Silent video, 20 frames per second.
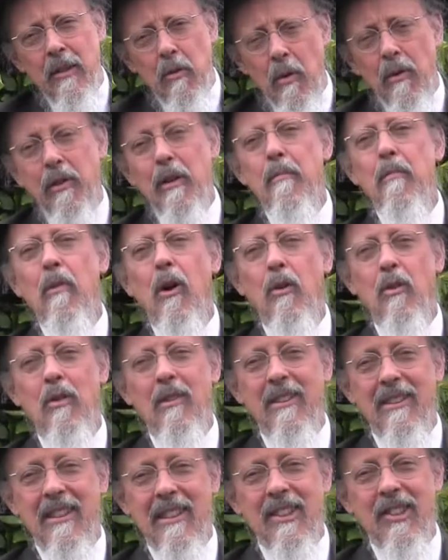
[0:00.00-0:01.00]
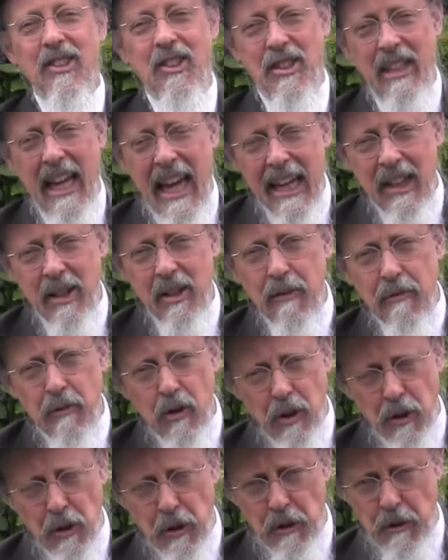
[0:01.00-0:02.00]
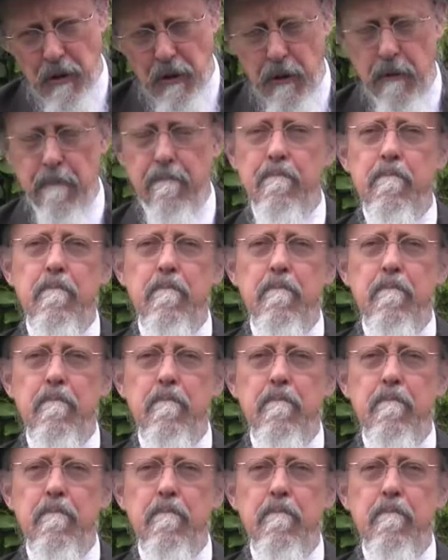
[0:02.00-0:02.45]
with a moral standard of conscience.